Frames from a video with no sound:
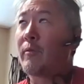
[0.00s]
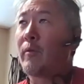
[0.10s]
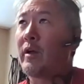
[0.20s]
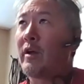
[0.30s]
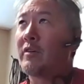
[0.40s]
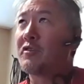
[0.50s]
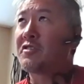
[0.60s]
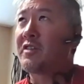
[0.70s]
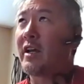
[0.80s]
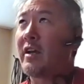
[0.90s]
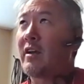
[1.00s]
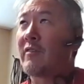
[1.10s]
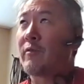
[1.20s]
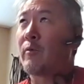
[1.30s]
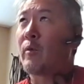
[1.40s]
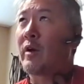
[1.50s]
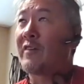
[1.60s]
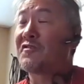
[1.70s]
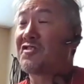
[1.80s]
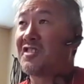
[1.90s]
From my understanding and from what
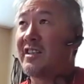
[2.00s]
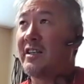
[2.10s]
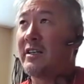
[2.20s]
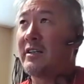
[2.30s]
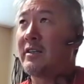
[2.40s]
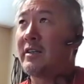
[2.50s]
I've seen,